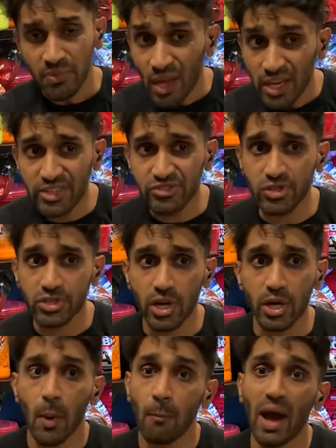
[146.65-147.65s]

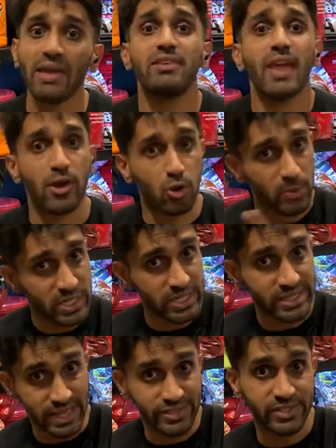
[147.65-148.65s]
estrogen by the
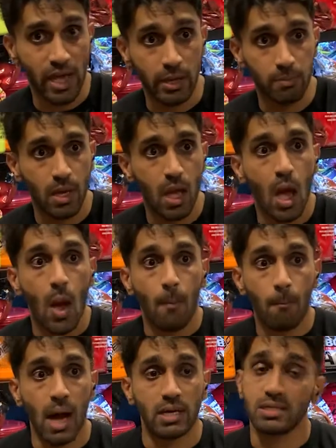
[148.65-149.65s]
aromatase enzyme.
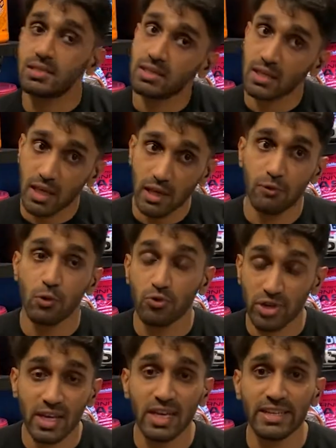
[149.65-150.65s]
But if you
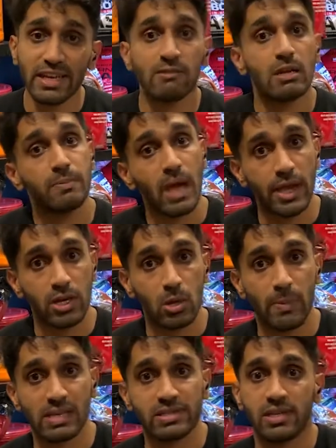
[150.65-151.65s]
really develop
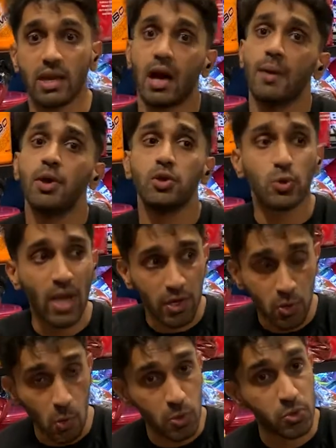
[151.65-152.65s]
gynecomastia, you can
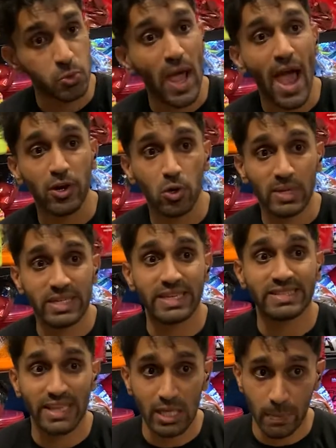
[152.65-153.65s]
go to
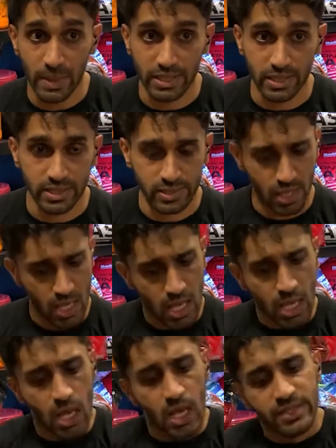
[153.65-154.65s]
aromatase inhibitors.
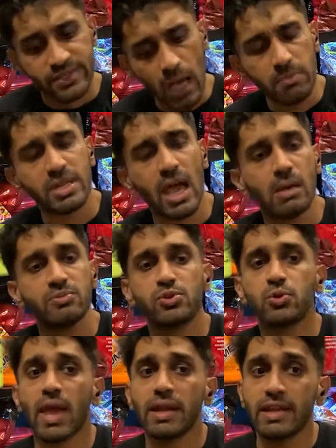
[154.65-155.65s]
Sometimes you
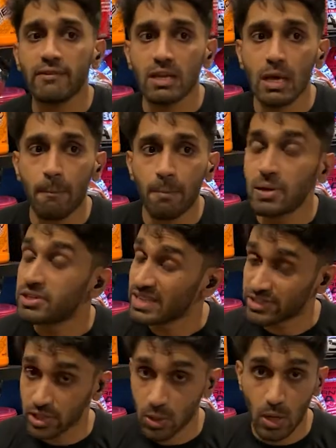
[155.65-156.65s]
can develop
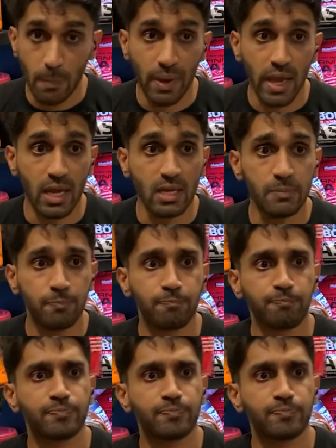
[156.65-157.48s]
testicular pain,